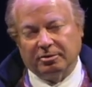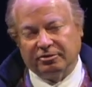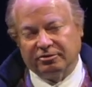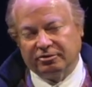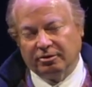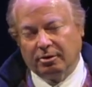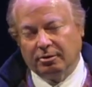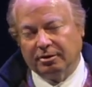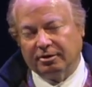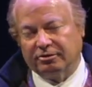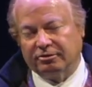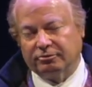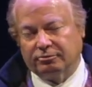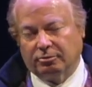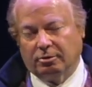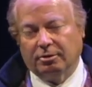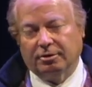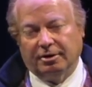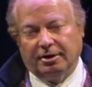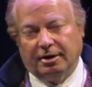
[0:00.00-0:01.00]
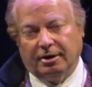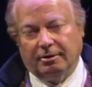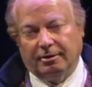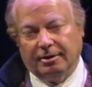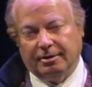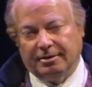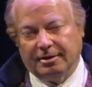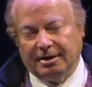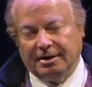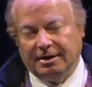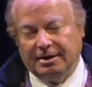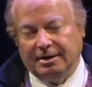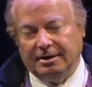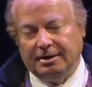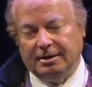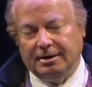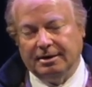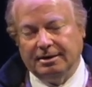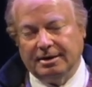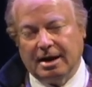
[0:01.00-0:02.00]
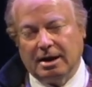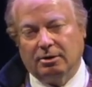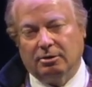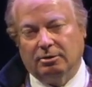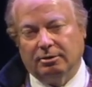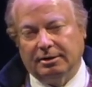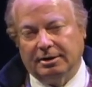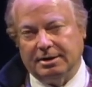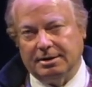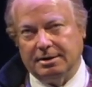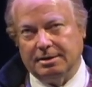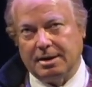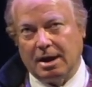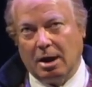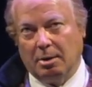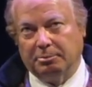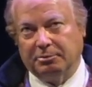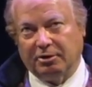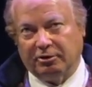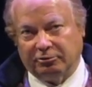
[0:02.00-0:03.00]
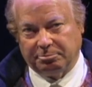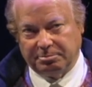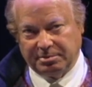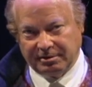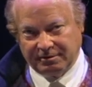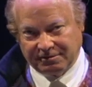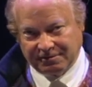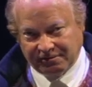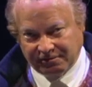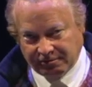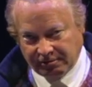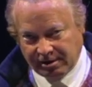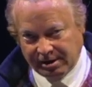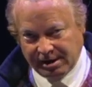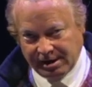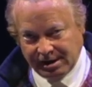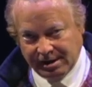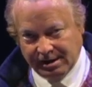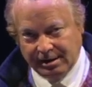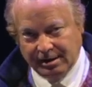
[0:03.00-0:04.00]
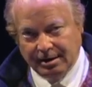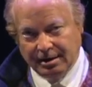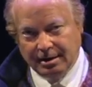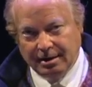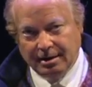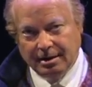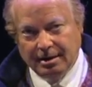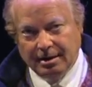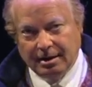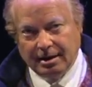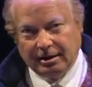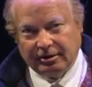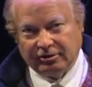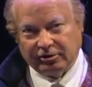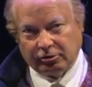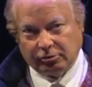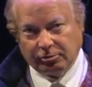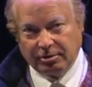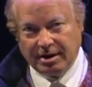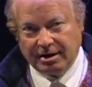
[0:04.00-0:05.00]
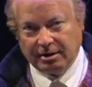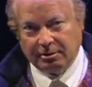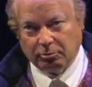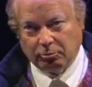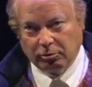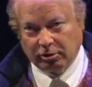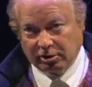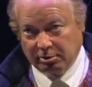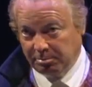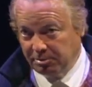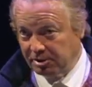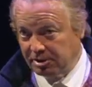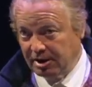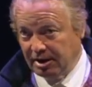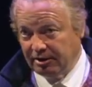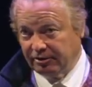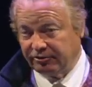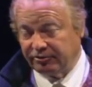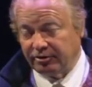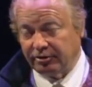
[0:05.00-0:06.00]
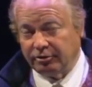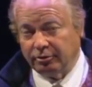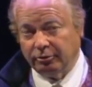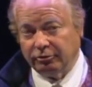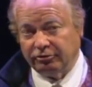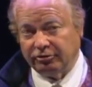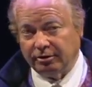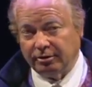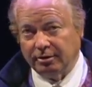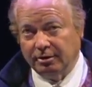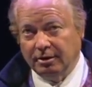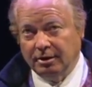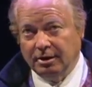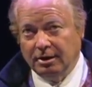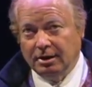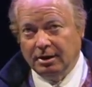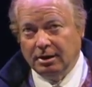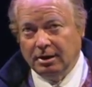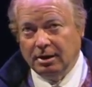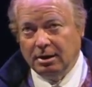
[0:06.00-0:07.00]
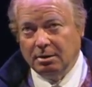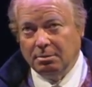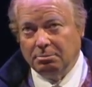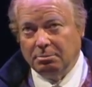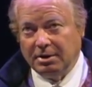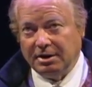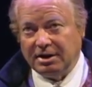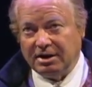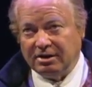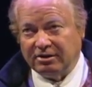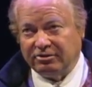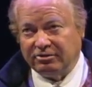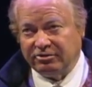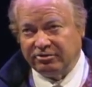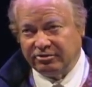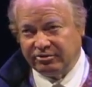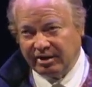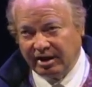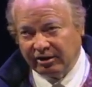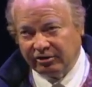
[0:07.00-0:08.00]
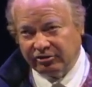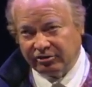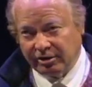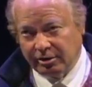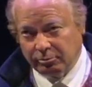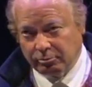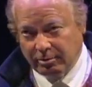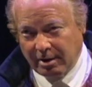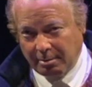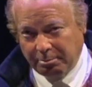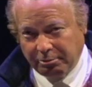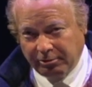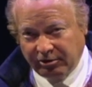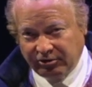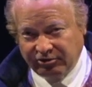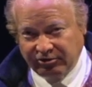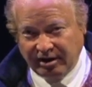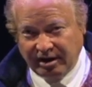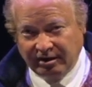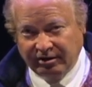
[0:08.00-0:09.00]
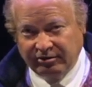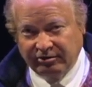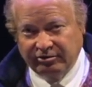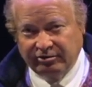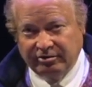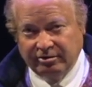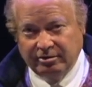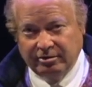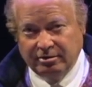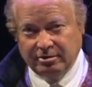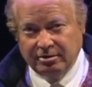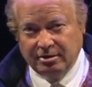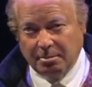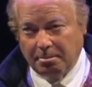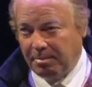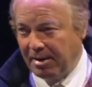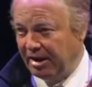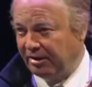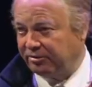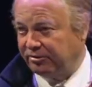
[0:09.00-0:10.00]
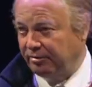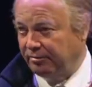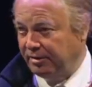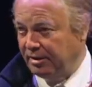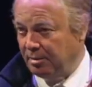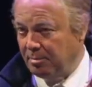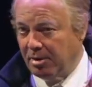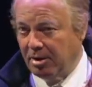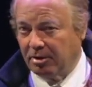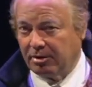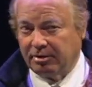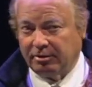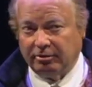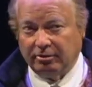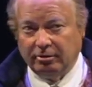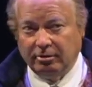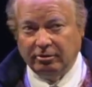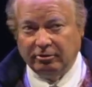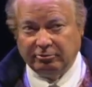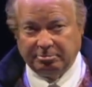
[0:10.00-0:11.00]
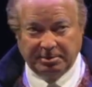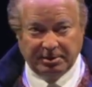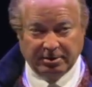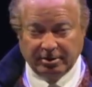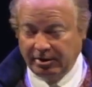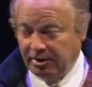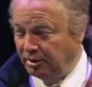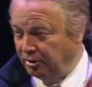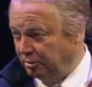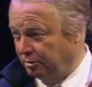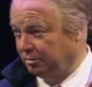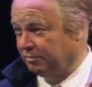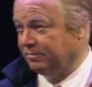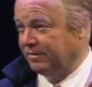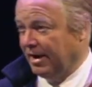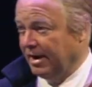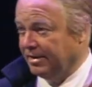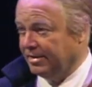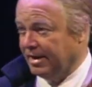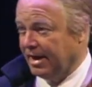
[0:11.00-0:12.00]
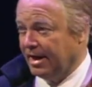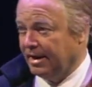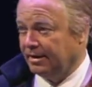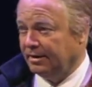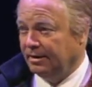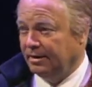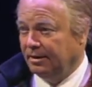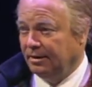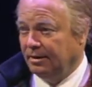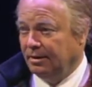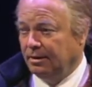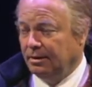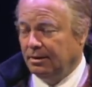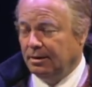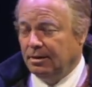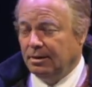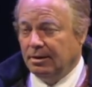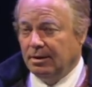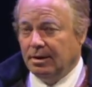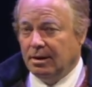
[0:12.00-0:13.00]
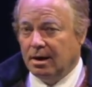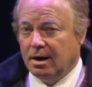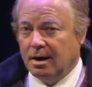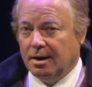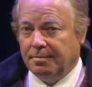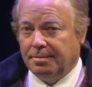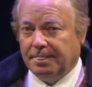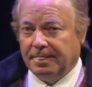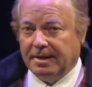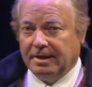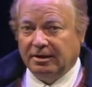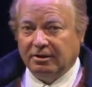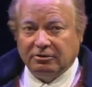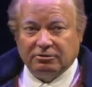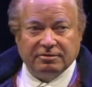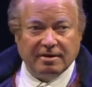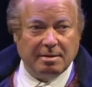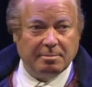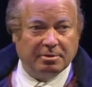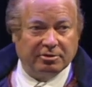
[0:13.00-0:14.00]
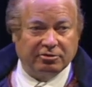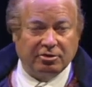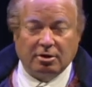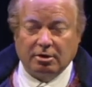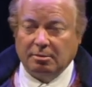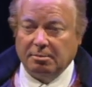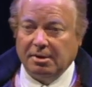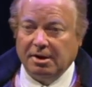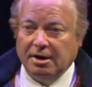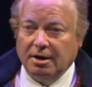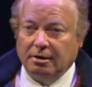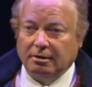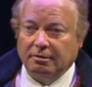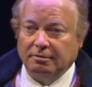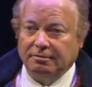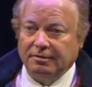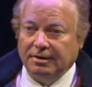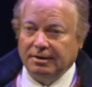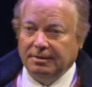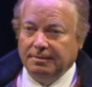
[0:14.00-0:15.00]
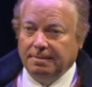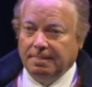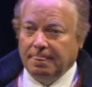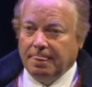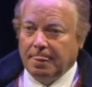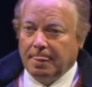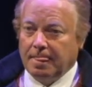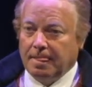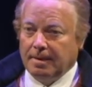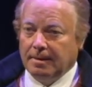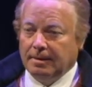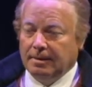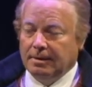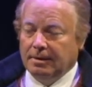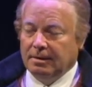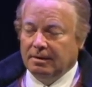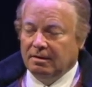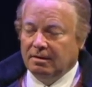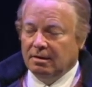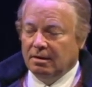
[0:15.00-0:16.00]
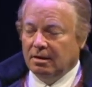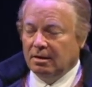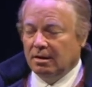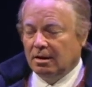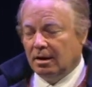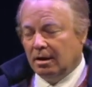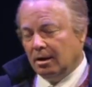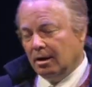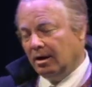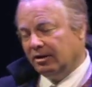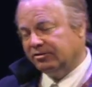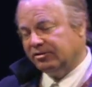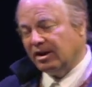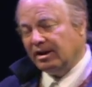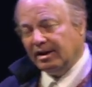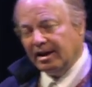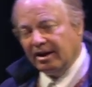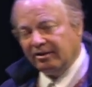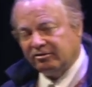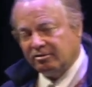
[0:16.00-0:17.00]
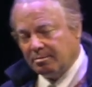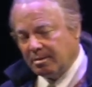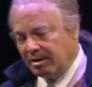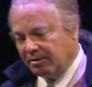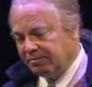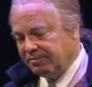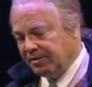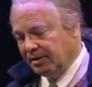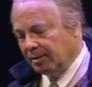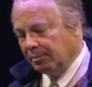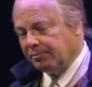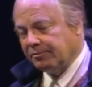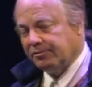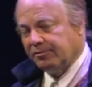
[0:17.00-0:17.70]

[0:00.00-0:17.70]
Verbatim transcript: were so extraordinary that he not only helped be free and to create a workable constitution, but he essentially represents the best of the American spirit, and you can find that in his famous autobiography. I'll say less about Philip